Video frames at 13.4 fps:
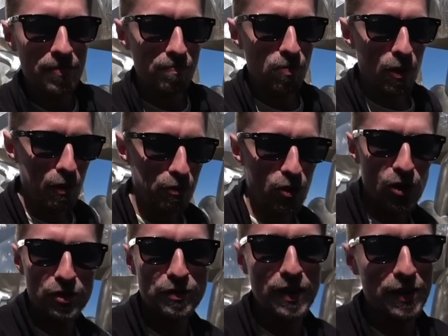We've
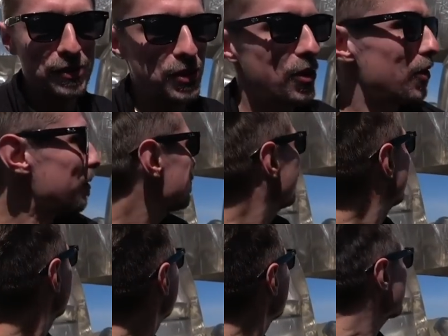arrived at the top,
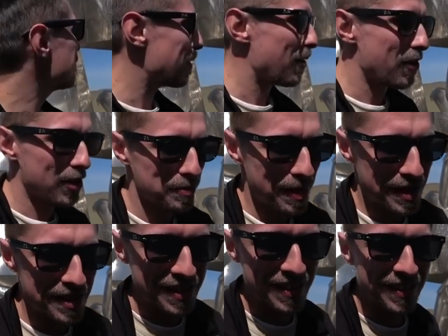and behind
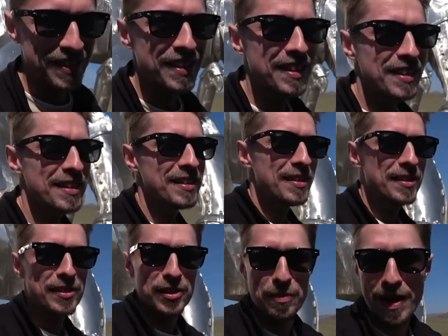me,
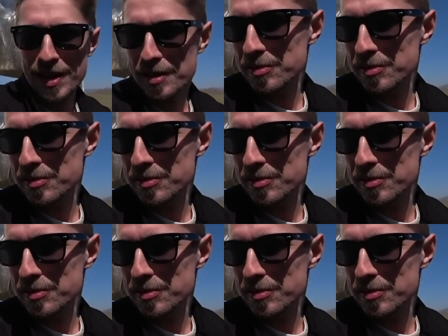the man